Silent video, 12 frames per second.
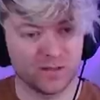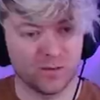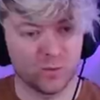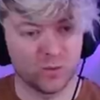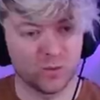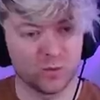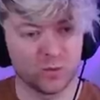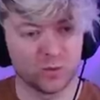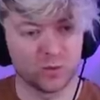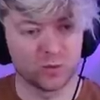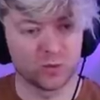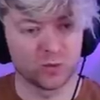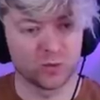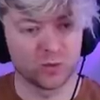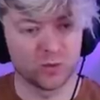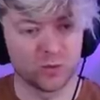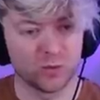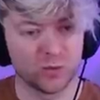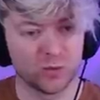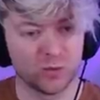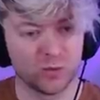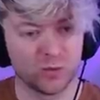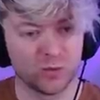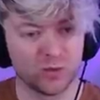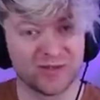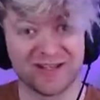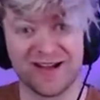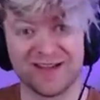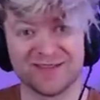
Ooh. Got